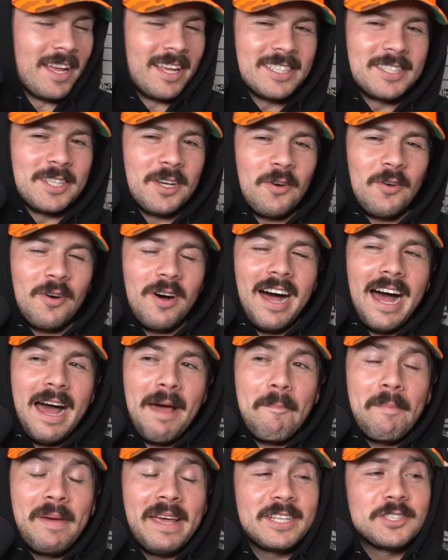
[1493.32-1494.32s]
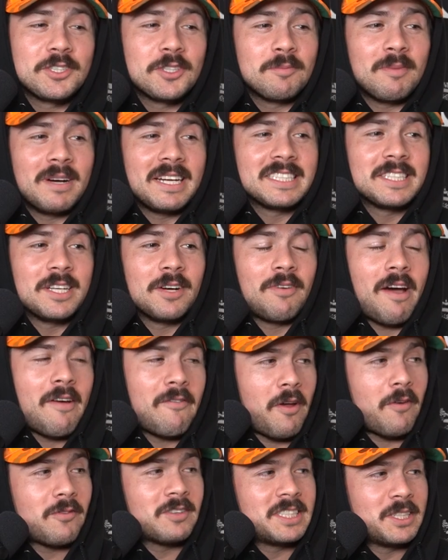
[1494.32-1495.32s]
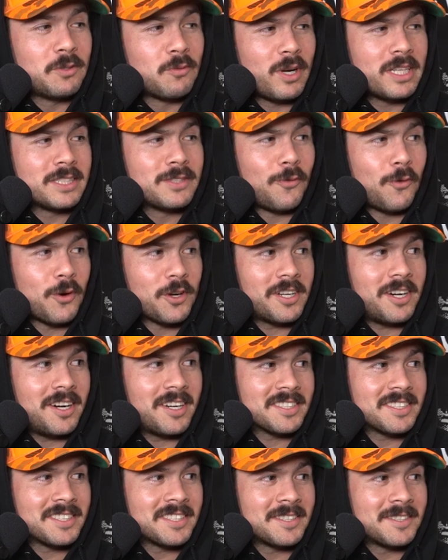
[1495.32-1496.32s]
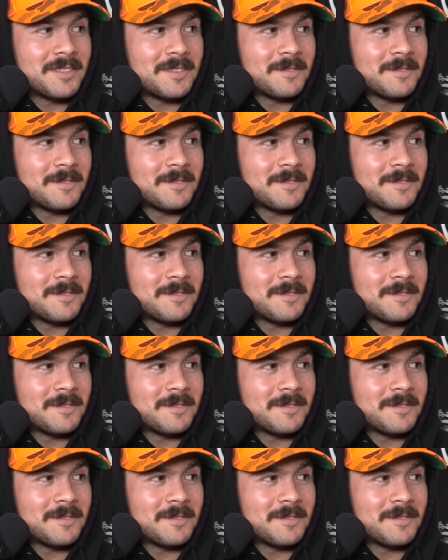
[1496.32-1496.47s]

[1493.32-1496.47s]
So I pictured myself. Have you ever seen Reservoir Dogs?